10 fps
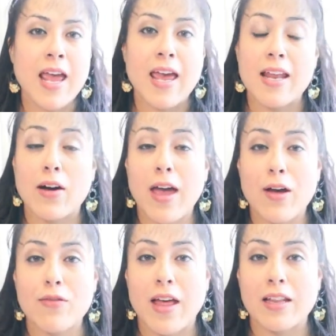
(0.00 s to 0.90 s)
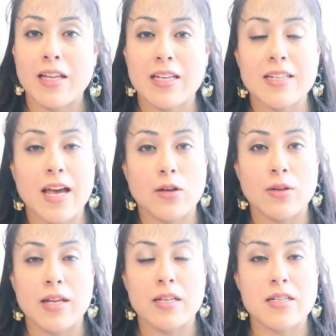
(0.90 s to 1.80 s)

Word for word: and I'll have that link down in the